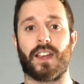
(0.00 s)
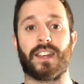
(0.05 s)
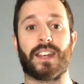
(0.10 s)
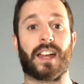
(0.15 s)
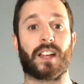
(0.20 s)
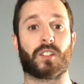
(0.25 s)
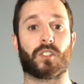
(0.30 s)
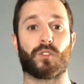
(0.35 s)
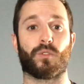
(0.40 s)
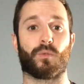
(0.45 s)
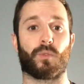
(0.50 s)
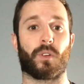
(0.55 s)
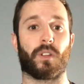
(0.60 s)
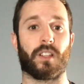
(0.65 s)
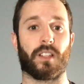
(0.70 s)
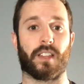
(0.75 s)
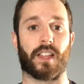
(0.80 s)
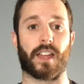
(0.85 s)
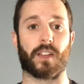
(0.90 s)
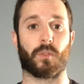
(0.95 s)
And I actually
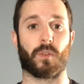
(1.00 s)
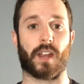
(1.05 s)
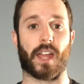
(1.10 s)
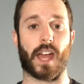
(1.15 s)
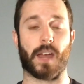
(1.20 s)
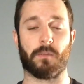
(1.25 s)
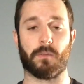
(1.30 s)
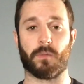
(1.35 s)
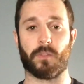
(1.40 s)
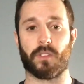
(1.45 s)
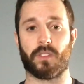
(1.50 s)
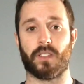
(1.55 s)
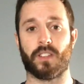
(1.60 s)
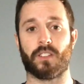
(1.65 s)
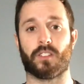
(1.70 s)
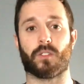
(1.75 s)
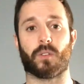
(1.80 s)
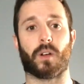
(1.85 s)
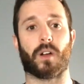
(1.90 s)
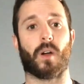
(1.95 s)
really like what happened with
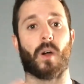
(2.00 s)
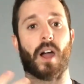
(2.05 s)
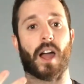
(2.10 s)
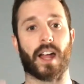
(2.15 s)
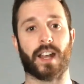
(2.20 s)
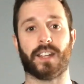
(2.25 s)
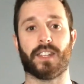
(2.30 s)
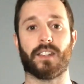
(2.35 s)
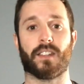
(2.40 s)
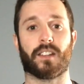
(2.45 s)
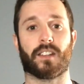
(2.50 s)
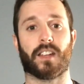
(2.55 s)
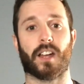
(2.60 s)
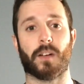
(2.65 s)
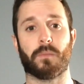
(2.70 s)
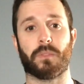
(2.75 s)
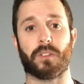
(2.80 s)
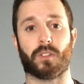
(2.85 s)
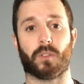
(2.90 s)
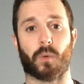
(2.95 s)
it. So I did
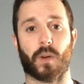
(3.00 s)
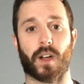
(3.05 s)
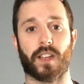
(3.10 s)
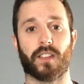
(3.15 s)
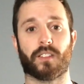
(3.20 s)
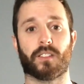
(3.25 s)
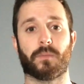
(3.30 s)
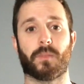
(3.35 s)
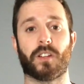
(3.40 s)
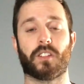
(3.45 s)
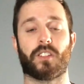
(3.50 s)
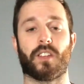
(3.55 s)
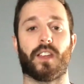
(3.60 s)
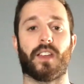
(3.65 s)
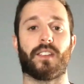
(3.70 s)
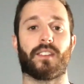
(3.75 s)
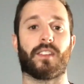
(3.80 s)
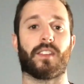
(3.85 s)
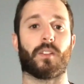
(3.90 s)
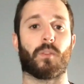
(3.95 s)
cupping twice on my
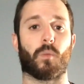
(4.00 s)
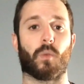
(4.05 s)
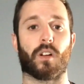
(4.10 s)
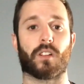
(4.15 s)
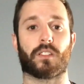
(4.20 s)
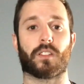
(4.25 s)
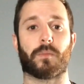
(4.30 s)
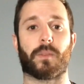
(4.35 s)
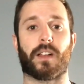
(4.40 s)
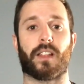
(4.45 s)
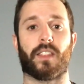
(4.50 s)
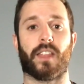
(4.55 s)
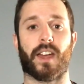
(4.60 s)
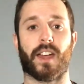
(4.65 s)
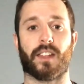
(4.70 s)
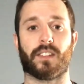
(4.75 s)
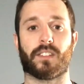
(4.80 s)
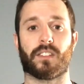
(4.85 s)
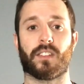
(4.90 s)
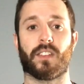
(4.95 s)
chest and then once on my
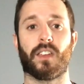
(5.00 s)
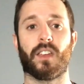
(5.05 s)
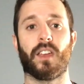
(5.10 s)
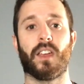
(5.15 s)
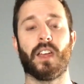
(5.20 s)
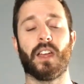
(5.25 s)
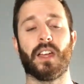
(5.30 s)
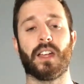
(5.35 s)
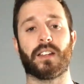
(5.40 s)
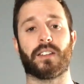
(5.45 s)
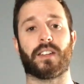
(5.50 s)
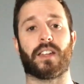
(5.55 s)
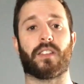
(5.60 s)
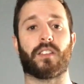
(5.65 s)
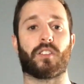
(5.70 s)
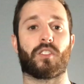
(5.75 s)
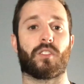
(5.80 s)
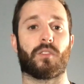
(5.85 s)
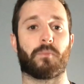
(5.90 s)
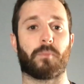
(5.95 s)
lats. Now the
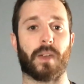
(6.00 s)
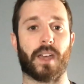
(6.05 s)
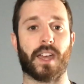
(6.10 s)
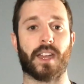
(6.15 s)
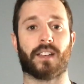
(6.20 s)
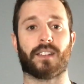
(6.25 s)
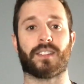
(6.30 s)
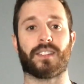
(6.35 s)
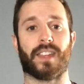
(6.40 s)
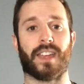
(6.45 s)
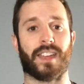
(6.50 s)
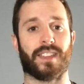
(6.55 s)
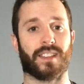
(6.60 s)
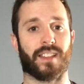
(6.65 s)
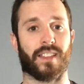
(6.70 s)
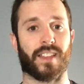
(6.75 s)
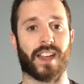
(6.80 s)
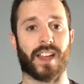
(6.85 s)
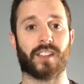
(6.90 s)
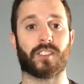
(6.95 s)
pecs and the
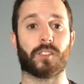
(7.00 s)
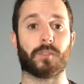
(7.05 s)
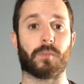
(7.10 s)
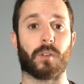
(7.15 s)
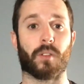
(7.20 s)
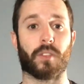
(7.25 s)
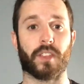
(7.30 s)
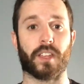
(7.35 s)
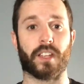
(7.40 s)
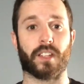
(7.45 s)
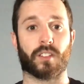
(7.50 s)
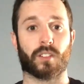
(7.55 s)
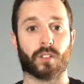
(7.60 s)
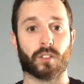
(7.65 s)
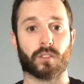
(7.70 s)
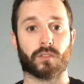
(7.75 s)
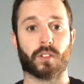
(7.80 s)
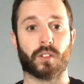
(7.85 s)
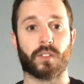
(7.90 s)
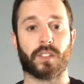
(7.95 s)
lats are both
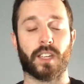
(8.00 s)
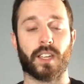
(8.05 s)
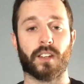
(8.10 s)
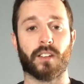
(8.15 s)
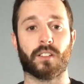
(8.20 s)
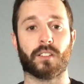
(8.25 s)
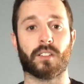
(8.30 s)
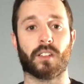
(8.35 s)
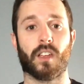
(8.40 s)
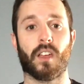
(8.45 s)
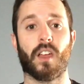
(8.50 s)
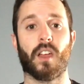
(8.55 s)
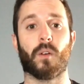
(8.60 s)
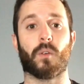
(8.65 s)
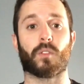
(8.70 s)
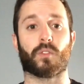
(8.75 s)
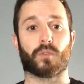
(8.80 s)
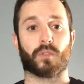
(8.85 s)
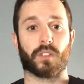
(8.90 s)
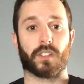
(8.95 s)
internal rotators,
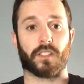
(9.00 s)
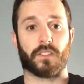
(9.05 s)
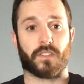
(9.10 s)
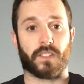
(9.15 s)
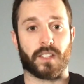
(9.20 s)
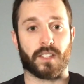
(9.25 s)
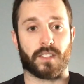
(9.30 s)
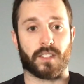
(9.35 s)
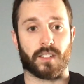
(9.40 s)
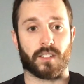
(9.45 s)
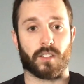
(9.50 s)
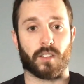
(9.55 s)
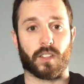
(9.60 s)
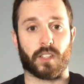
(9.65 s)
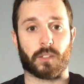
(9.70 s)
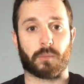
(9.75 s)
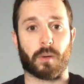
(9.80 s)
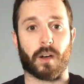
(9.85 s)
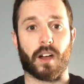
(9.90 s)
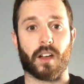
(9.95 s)
which really feeds into
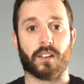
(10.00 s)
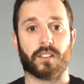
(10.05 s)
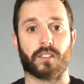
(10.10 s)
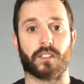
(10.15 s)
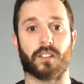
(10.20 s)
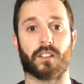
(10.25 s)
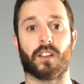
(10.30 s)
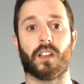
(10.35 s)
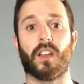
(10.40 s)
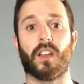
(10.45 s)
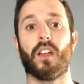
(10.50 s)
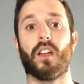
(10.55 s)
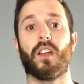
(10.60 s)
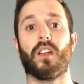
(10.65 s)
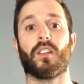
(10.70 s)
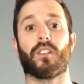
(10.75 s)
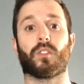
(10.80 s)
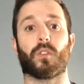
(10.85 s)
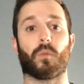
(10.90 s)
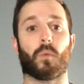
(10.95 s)
this posture.
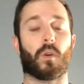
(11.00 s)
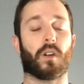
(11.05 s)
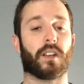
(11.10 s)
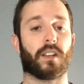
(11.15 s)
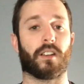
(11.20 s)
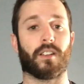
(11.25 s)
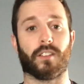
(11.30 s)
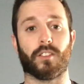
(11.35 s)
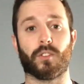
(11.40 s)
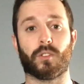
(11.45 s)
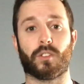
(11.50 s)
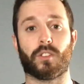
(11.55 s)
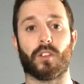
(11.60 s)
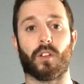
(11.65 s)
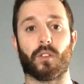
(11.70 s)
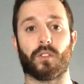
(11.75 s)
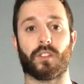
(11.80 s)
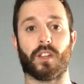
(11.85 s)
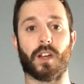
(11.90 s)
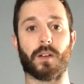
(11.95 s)
So wanting to loosen
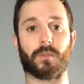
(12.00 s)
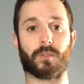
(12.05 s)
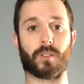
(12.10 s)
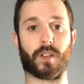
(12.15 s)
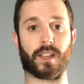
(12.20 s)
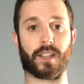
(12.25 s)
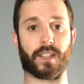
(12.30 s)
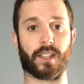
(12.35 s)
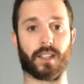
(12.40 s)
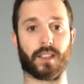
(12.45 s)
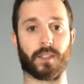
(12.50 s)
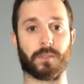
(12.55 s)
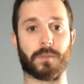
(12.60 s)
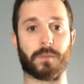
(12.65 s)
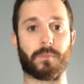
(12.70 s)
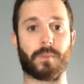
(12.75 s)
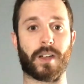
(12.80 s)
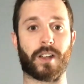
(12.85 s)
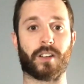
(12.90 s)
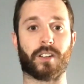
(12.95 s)
those up so I can get a little bit
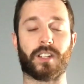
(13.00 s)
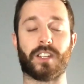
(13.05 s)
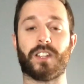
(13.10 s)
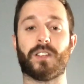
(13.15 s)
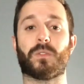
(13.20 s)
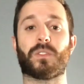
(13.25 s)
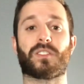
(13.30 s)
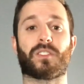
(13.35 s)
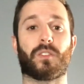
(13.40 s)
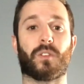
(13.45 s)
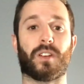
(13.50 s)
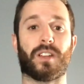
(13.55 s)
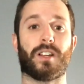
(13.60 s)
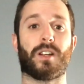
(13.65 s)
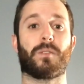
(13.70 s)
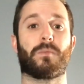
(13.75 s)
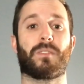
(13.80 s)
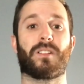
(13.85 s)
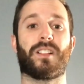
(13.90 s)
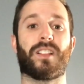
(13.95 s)
better here, which is going to
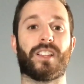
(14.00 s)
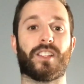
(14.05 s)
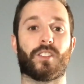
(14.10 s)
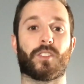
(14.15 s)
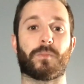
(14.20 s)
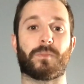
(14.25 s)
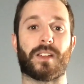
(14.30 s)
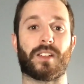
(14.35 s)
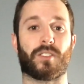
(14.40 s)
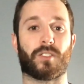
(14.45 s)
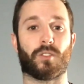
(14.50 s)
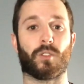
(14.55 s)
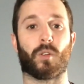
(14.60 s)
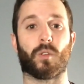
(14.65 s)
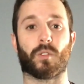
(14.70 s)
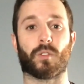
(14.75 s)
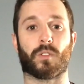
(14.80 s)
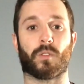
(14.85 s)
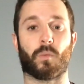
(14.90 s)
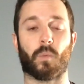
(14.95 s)
help clear up that
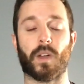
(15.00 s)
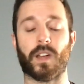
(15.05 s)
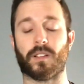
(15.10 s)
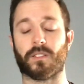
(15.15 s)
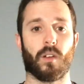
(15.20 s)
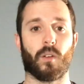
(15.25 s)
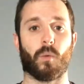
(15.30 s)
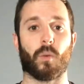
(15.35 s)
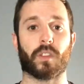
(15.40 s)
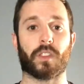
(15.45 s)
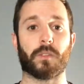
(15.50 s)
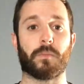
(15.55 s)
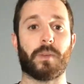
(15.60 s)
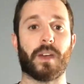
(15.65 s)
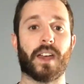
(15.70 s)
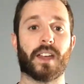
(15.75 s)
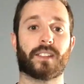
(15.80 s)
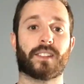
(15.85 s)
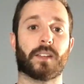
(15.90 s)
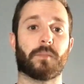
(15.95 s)
shoulder as well. With the
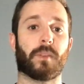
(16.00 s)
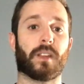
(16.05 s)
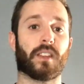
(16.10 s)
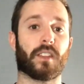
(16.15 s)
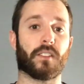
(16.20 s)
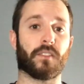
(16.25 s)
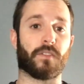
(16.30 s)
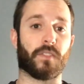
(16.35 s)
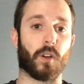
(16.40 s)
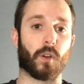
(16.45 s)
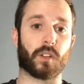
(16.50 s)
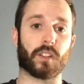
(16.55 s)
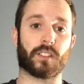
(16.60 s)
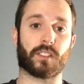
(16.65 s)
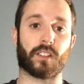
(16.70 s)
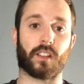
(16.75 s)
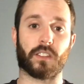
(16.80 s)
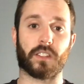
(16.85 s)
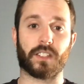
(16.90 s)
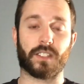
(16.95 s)
pecs, I mainly focused
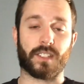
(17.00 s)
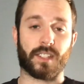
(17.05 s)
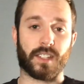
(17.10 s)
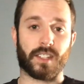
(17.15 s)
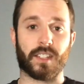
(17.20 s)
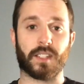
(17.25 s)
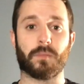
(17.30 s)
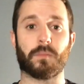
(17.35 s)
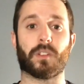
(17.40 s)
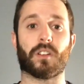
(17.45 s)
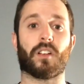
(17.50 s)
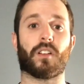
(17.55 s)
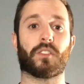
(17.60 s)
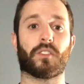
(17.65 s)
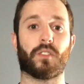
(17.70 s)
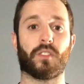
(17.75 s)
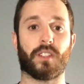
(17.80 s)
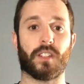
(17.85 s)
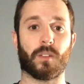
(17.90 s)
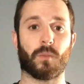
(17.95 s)
on the tendon, but
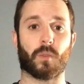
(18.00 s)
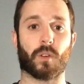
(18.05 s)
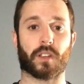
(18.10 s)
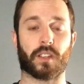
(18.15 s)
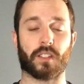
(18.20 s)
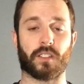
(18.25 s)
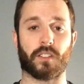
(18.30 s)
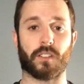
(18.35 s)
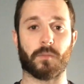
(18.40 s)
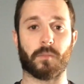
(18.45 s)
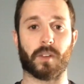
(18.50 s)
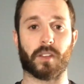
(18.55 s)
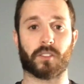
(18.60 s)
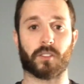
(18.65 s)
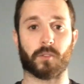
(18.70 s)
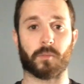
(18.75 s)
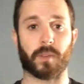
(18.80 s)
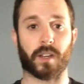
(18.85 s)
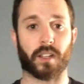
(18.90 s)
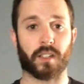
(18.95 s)
also did work into the
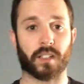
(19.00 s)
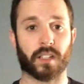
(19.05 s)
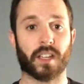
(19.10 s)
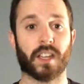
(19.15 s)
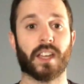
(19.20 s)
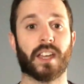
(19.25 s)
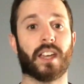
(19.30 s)
muscle belly.